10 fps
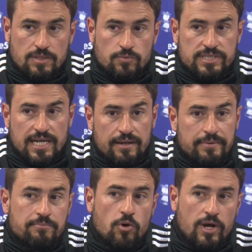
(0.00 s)
which I'll
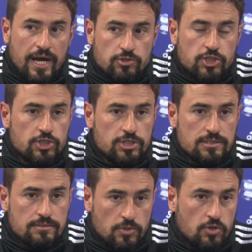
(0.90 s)
be more cautious.
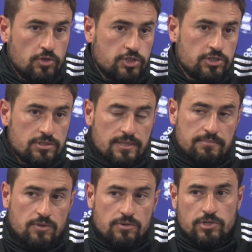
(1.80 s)
I'm
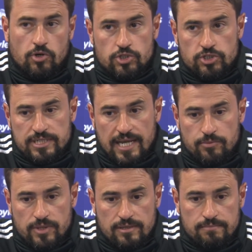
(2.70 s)
more on the caution side
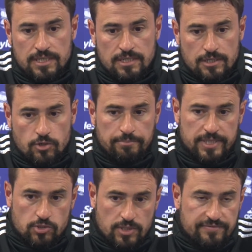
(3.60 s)
with him
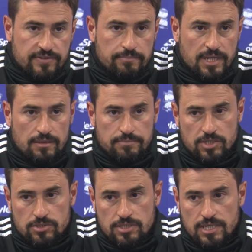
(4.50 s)
compared to Kieftenbelt,
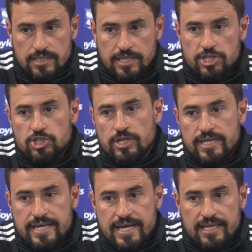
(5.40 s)
because the injury
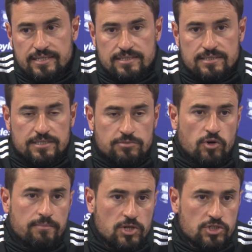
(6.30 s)
that he had is
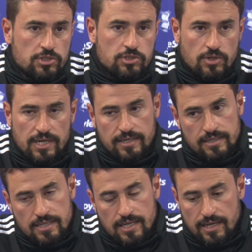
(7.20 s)
more a muscle, so
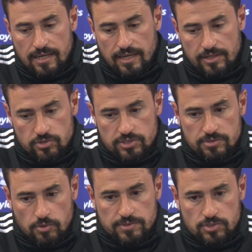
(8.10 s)
I use this
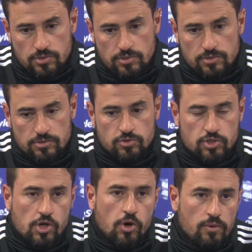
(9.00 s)
moment to
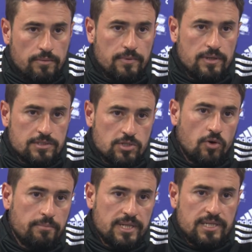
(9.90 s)

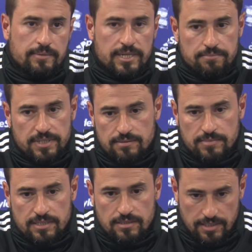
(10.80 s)
slow building him in,
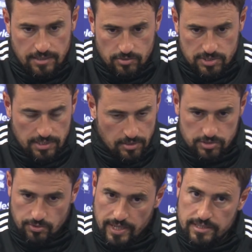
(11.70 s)
but he
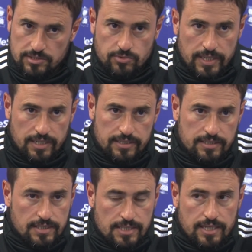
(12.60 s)
looks ready as well, and
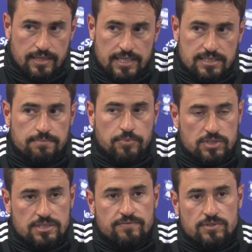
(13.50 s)
that's a
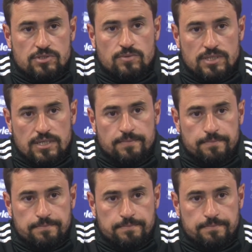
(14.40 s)
positive for the squad, yeah.